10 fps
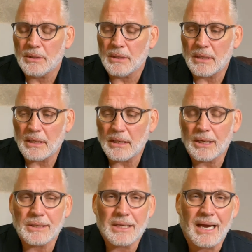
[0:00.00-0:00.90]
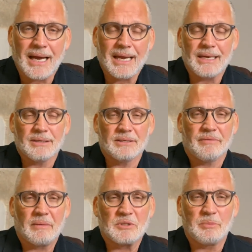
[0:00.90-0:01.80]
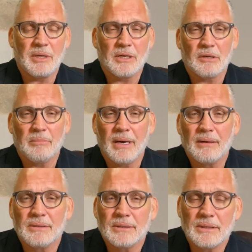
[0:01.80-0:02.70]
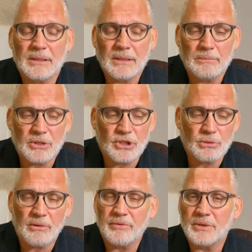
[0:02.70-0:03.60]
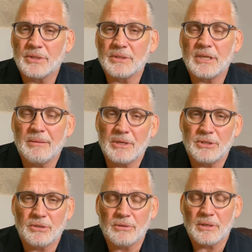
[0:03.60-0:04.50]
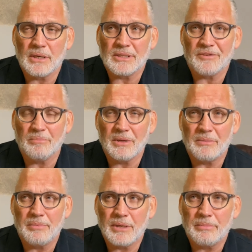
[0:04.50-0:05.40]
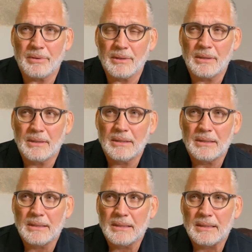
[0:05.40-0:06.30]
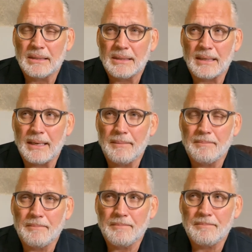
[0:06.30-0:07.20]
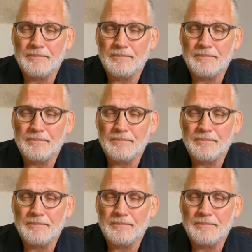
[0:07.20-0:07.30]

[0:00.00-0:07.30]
uh, unkind, as if I'm speaking about uh, mature versus immature, as if big people. Um,